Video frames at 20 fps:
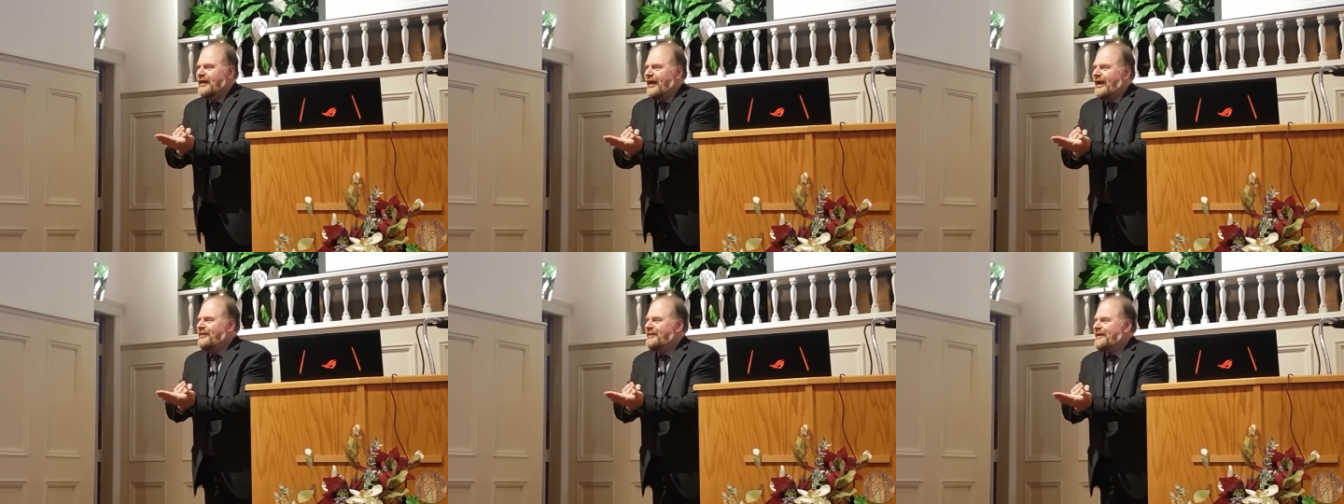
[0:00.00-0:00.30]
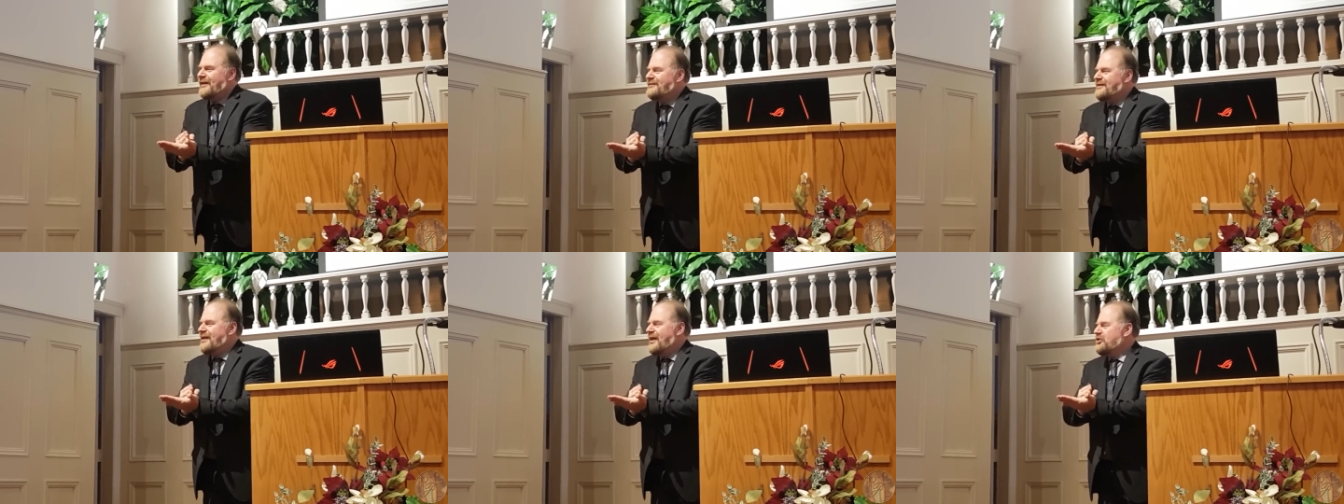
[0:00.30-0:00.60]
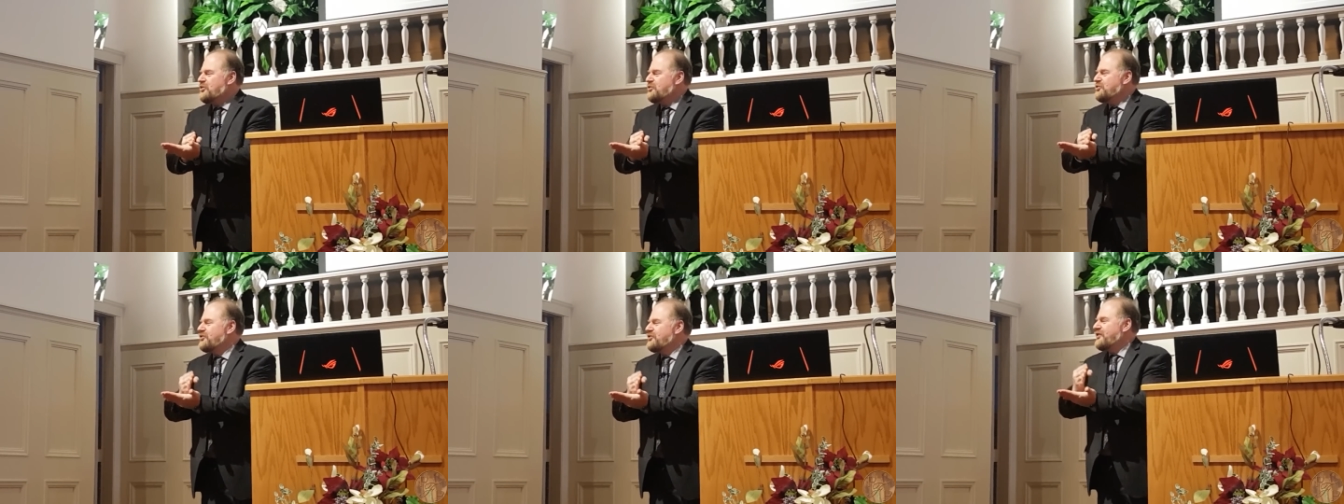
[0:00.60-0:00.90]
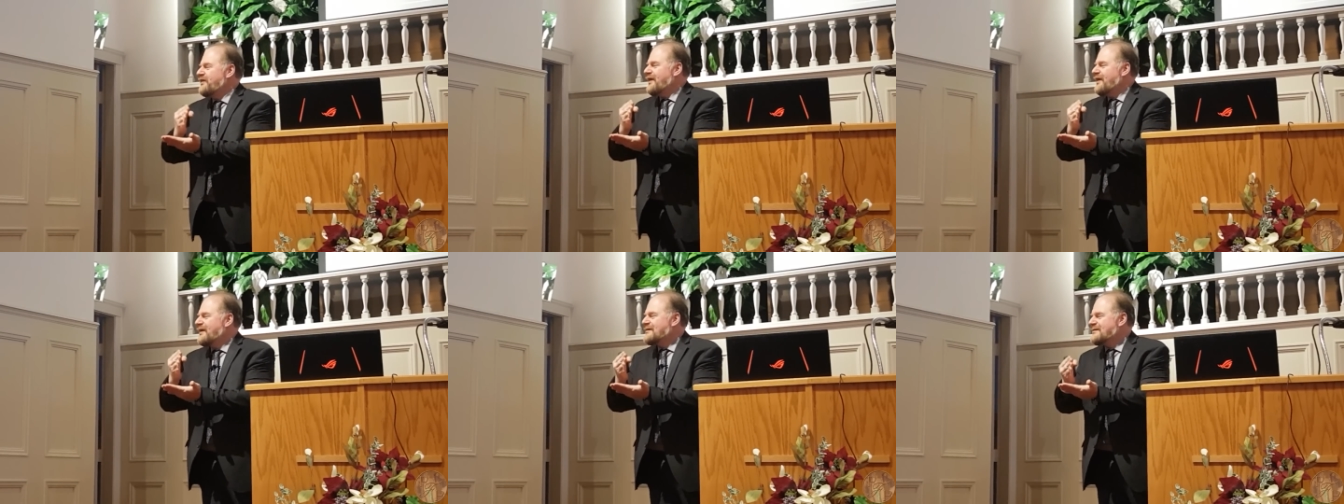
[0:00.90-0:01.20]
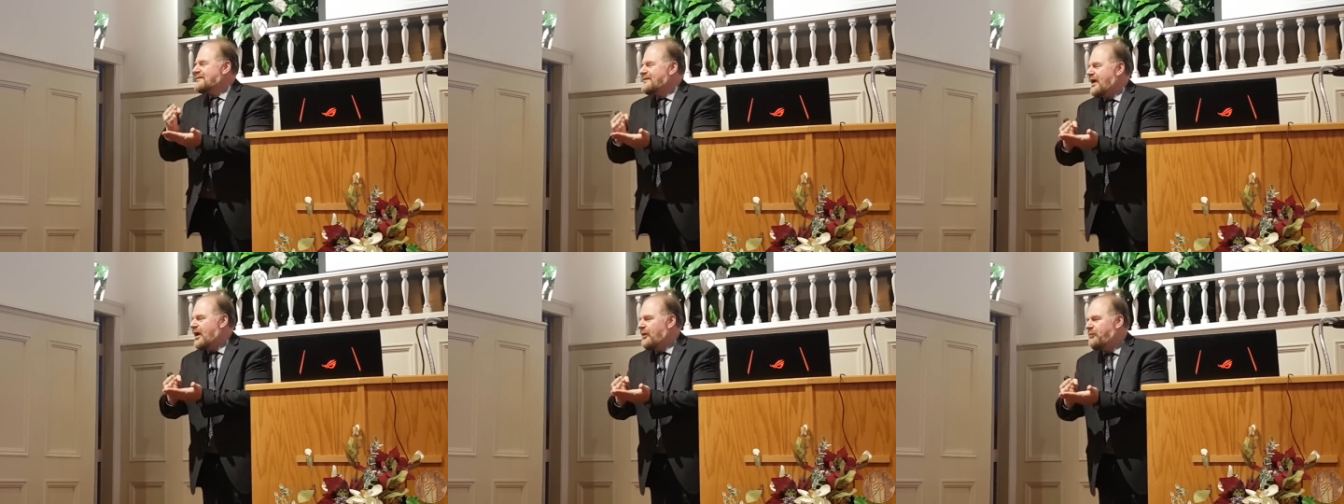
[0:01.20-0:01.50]
and they take you to the next
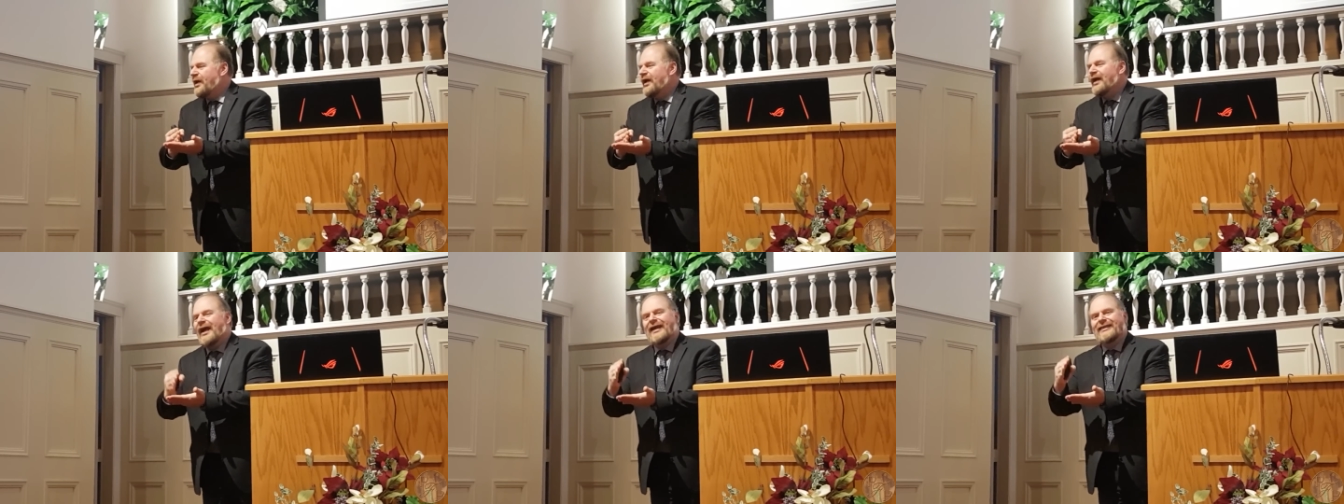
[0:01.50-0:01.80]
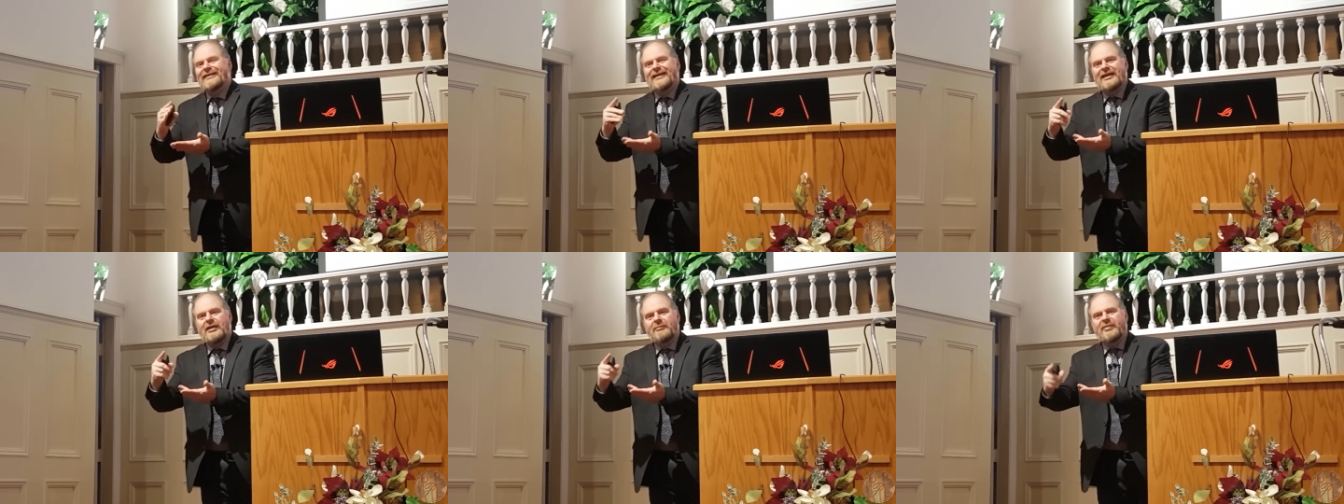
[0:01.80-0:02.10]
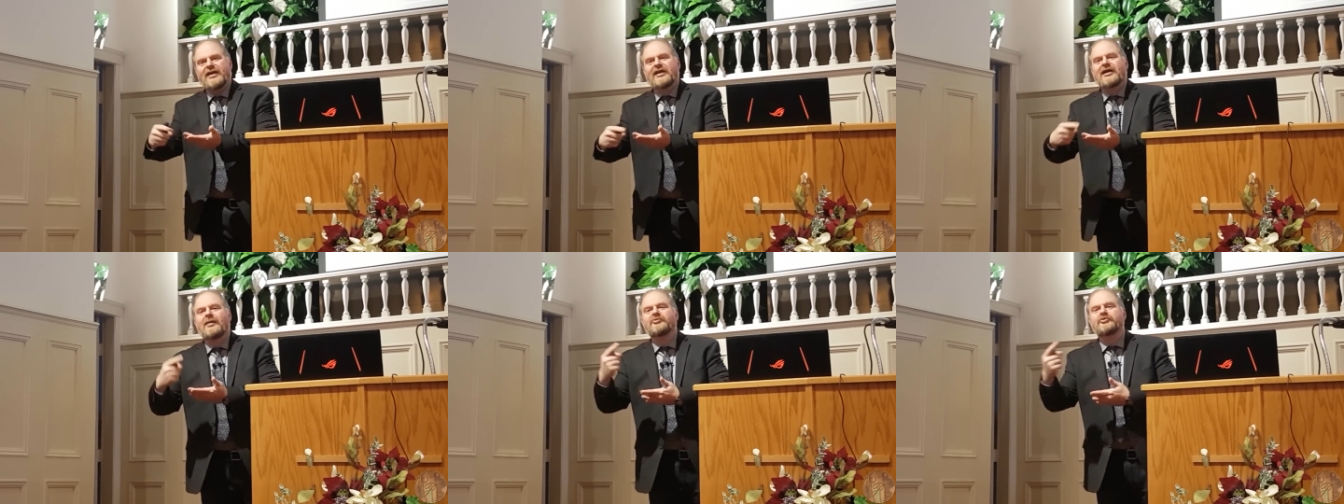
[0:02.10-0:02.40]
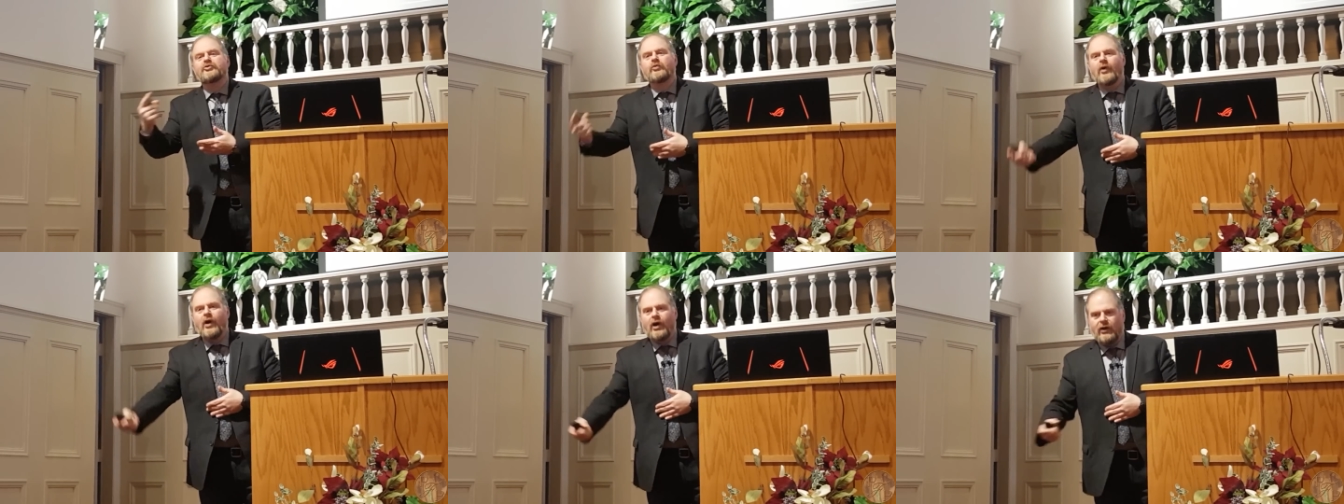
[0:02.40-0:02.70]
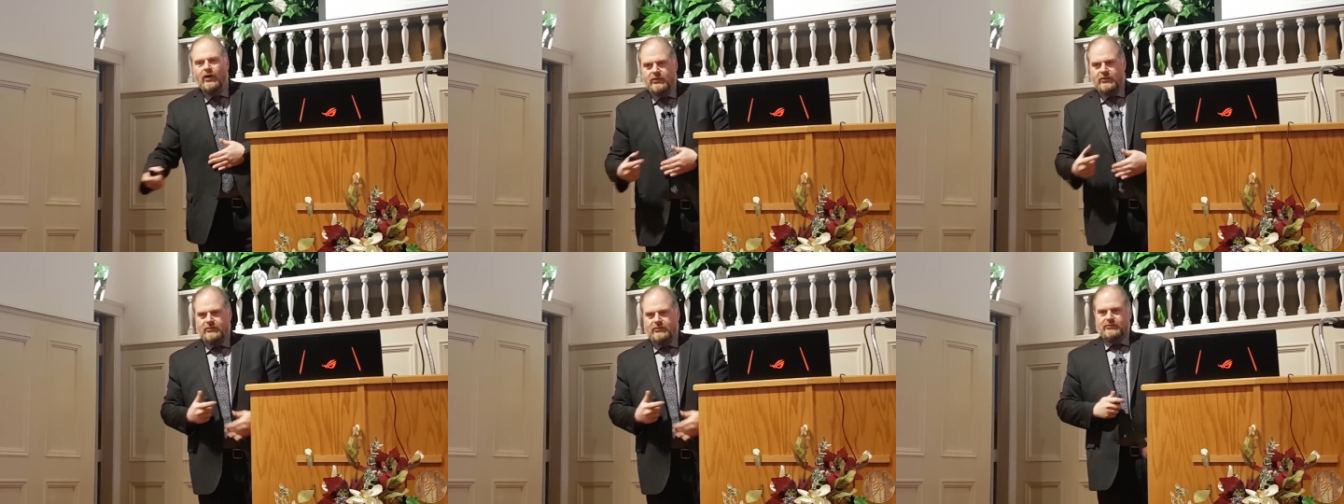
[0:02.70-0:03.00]
step, and then it becomes
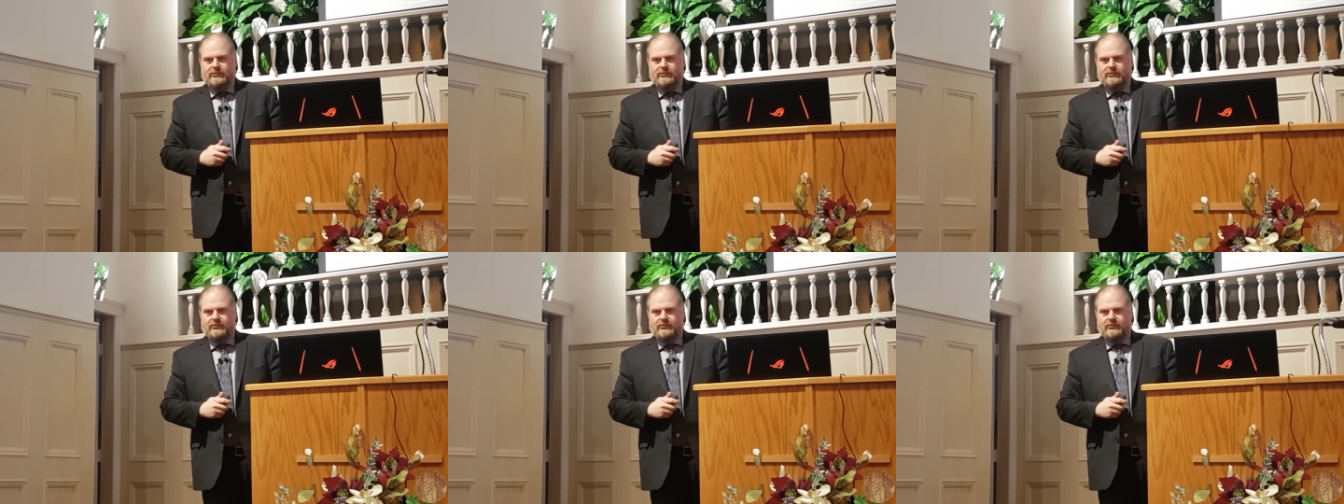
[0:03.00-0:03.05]
wrong.